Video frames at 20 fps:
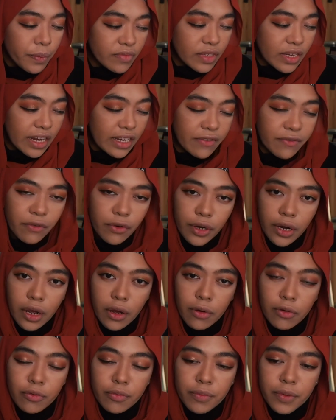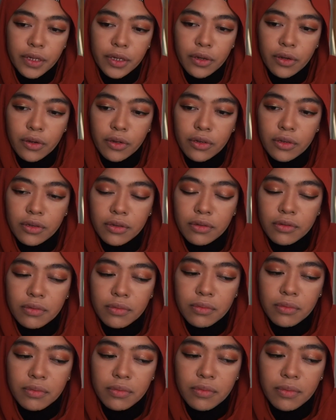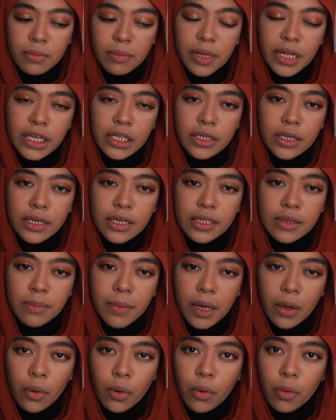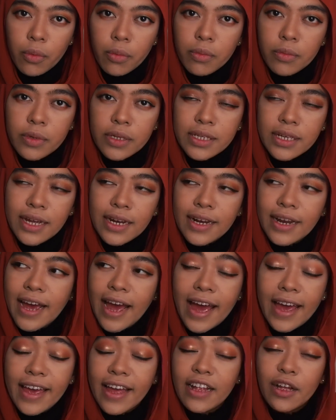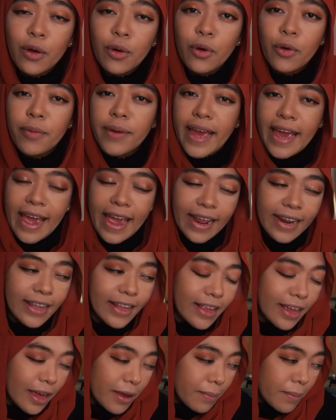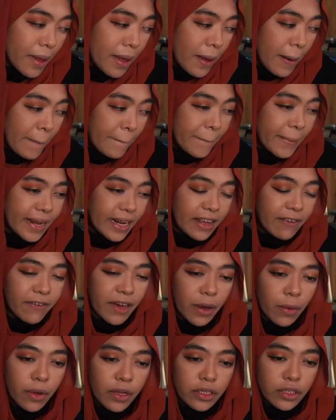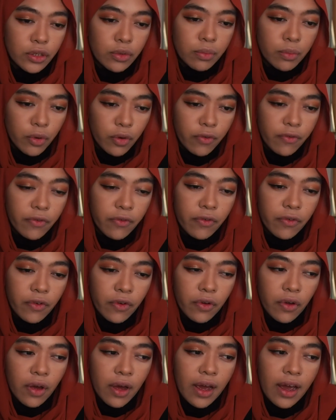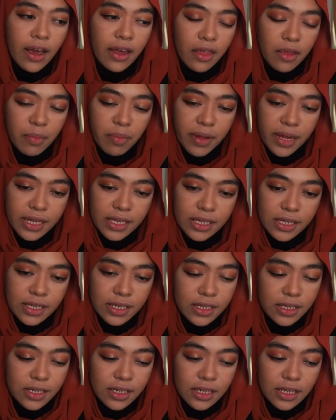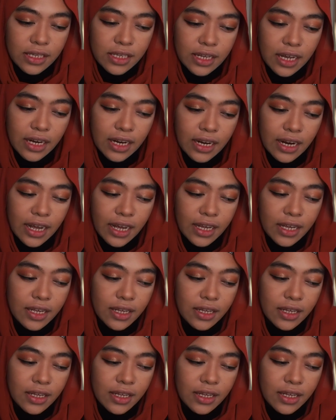as for now, because Malaysia is my home. It's kind of like I can go home anytime, but if I want to move other places, it's kind of like